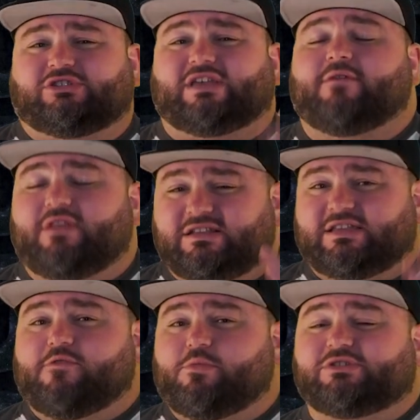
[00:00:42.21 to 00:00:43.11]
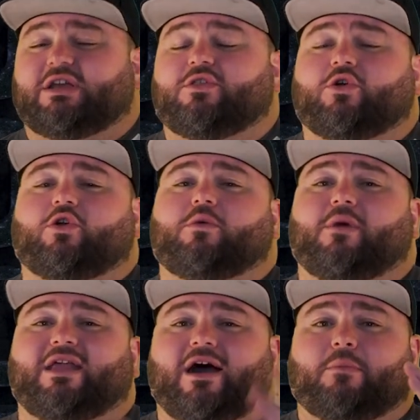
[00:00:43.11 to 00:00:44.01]
77% of the early
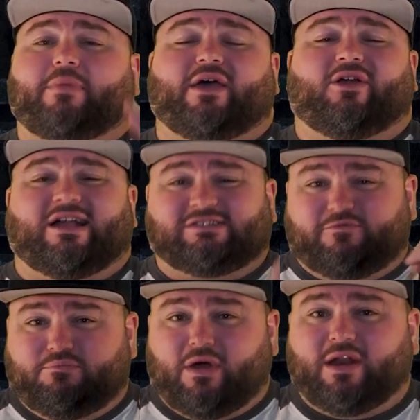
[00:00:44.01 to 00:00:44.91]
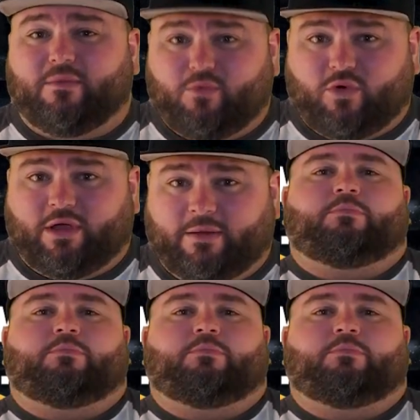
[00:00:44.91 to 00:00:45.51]
money on Baylor as of Monday morning.